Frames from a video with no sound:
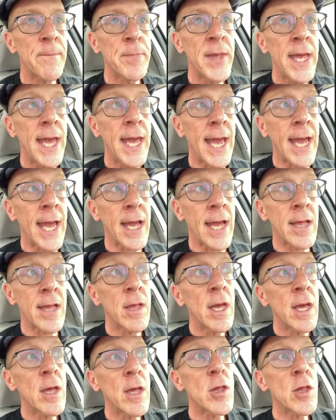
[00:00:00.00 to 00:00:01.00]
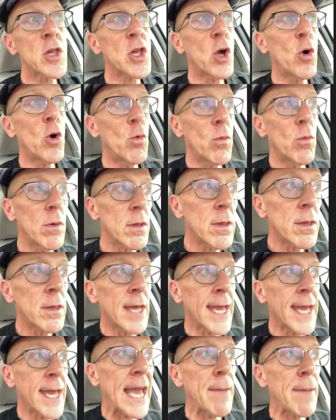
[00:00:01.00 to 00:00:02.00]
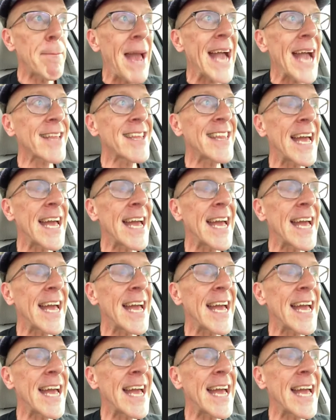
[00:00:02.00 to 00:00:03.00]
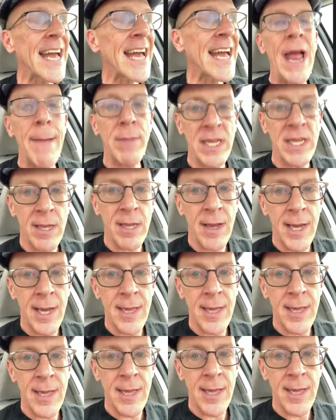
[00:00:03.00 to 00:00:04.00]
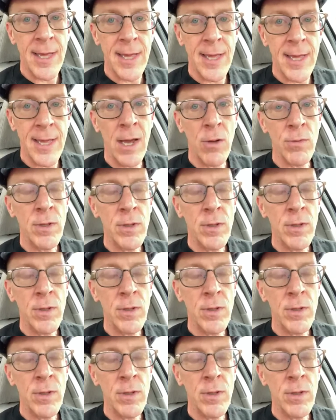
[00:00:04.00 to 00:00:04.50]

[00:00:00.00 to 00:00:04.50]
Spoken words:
And so they came back to that to sort of dramatize that account.